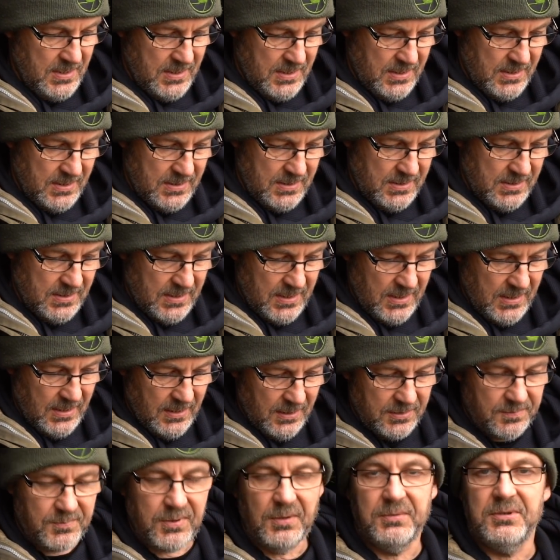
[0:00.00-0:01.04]
and
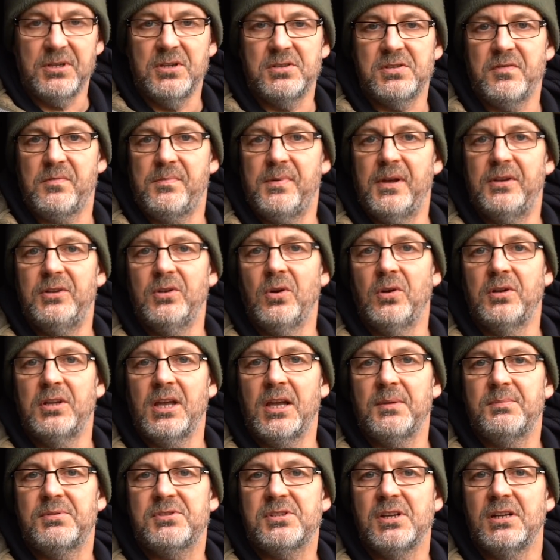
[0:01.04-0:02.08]
I probably use it for about
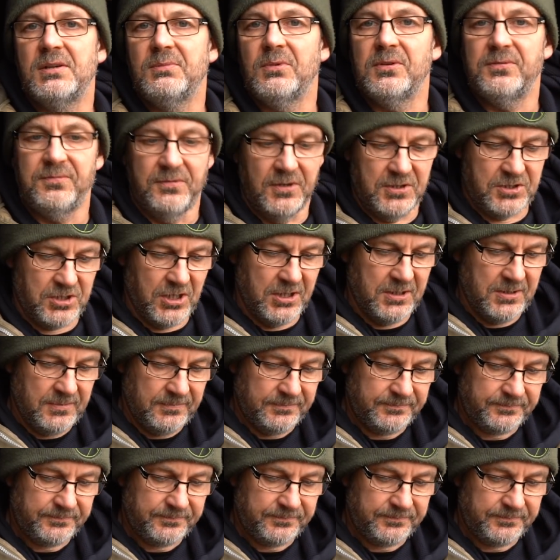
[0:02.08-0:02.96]
98% of my fishing.